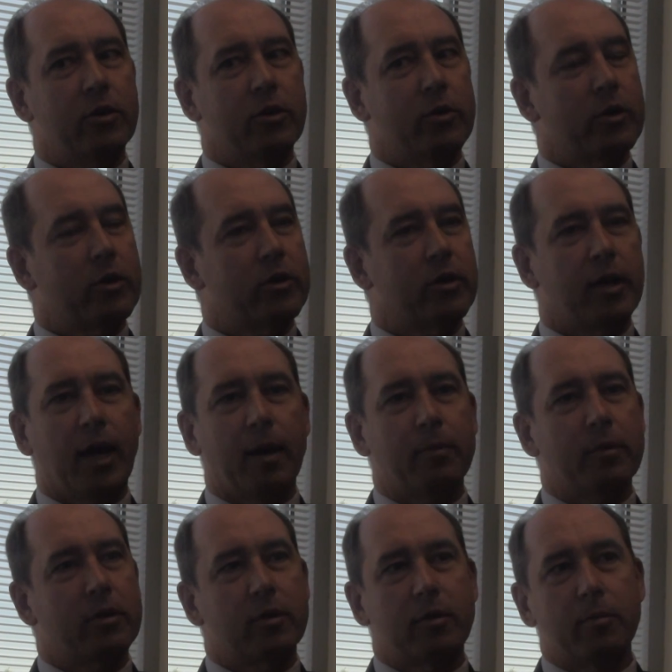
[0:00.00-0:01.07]
it could
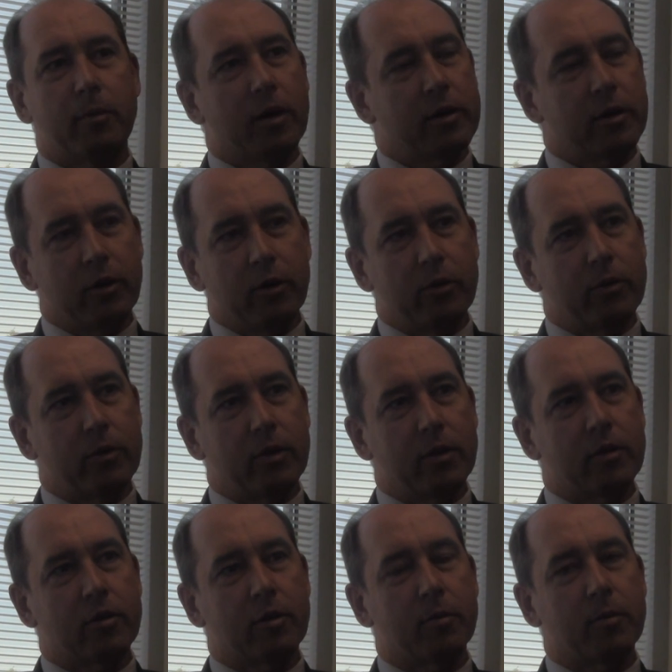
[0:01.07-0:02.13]
happen tomorrow
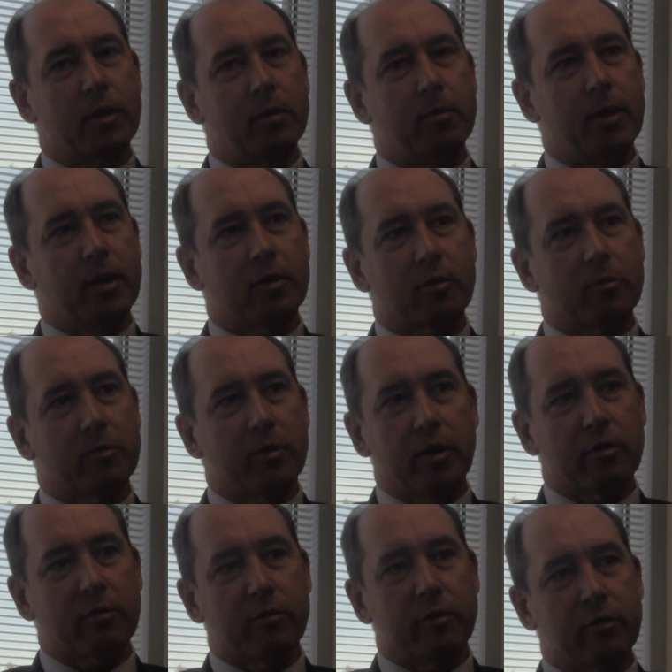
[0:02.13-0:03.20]
that somebody makes a
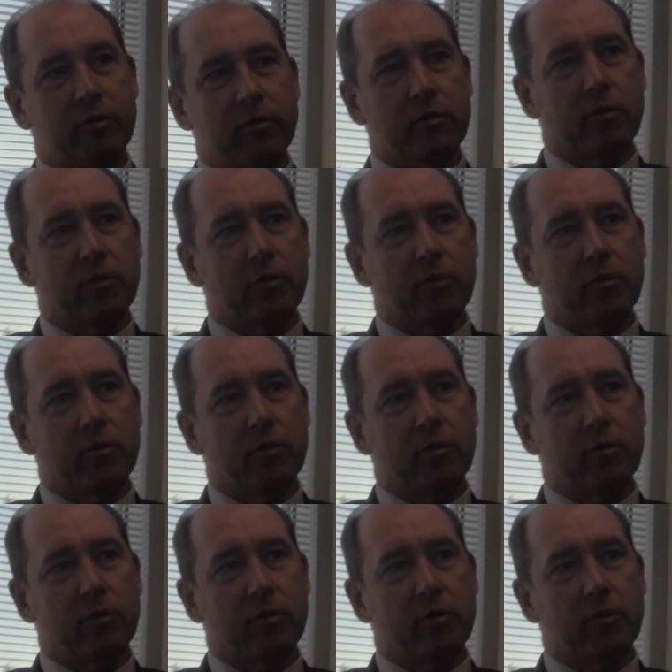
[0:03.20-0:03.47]
breakthrough,